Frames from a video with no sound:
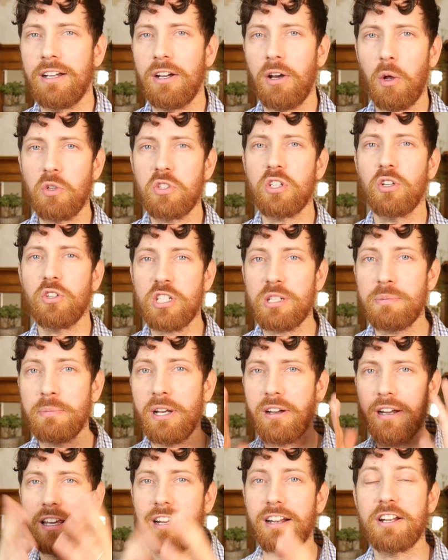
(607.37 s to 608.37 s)
Also
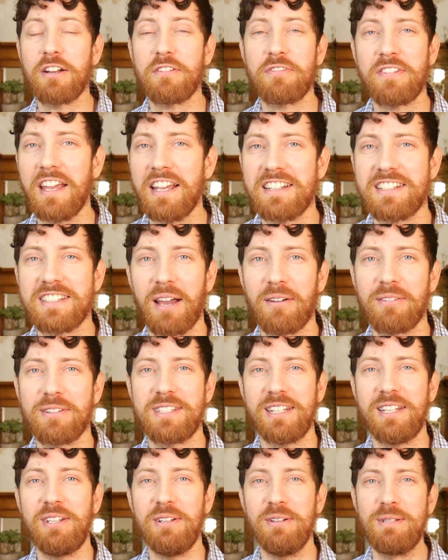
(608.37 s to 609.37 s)
smearing it on your face, that was
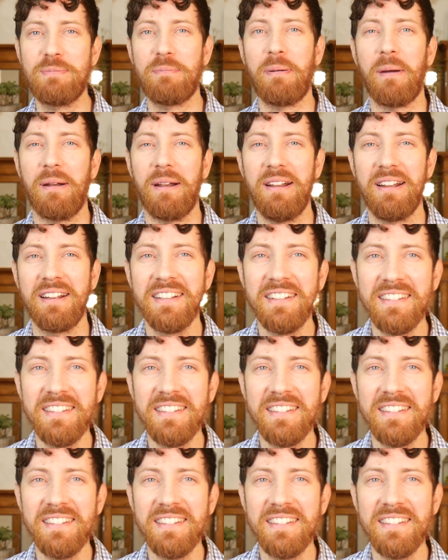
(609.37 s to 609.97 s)
a huge part.